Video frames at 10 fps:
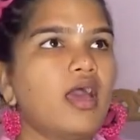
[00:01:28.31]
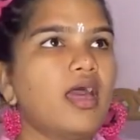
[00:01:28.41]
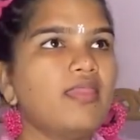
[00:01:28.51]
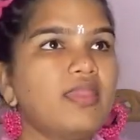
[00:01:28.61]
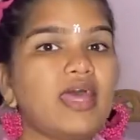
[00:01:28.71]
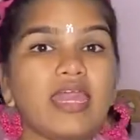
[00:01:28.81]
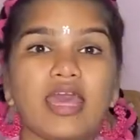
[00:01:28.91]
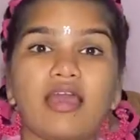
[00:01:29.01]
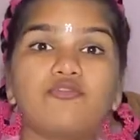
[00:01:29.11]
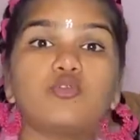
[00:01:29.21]
and then I
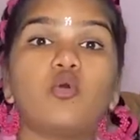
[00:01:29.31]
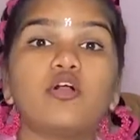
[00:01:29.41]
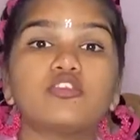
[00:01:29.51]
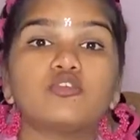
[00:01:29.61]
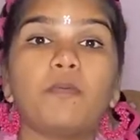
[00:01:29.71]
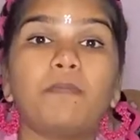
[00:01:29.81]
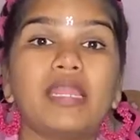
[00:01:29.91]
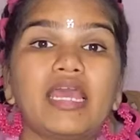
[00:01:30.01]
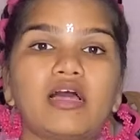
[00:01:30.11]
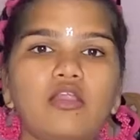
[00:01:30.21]
have to also
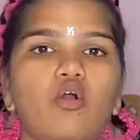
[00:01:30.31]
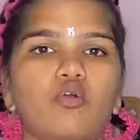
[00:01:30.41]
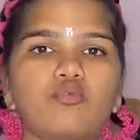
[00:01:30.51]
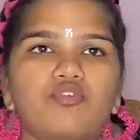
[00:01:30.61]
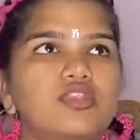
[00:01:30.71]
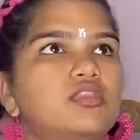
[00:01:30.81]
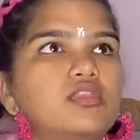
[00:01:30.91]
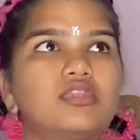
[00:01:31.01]
play along with